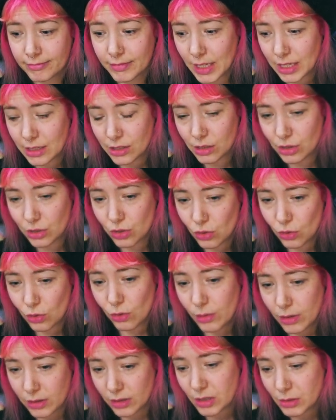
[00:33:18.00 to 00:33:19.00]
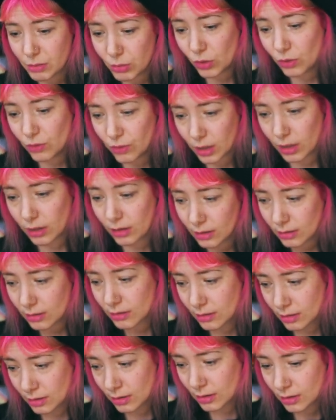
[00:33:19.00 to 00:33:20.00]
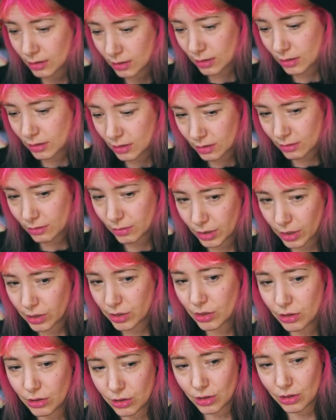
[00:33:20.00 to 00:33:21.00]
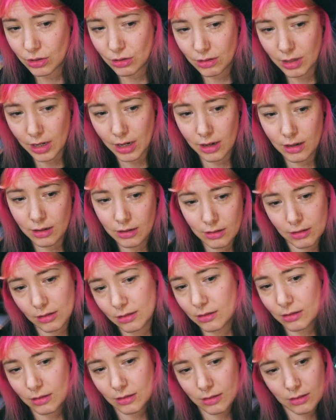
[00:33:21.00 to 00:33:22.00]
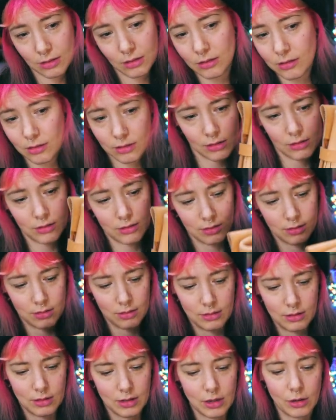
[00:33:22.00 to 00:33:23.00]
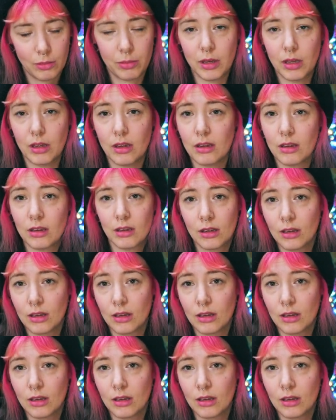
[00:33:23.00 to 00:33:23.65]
that's the short ones moving. But as soon as you do that, they'll be